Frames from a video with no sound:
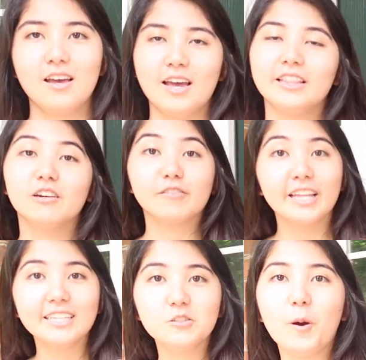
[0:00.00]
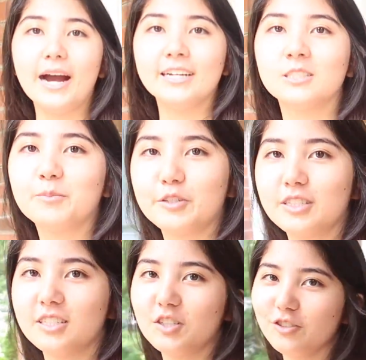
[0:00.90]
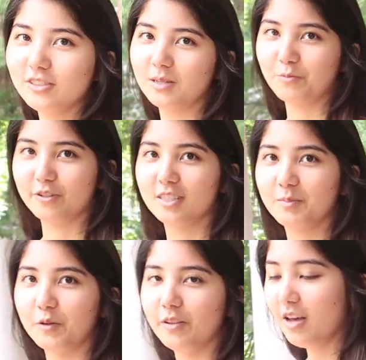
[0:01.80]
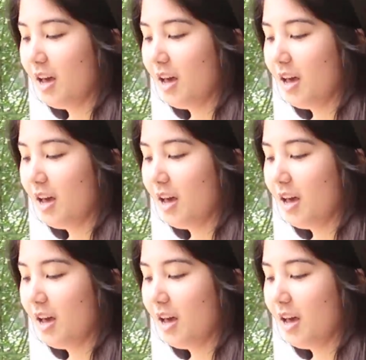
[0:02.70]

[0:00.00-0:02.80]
And they relate to Heisenberg's uncertainty principle,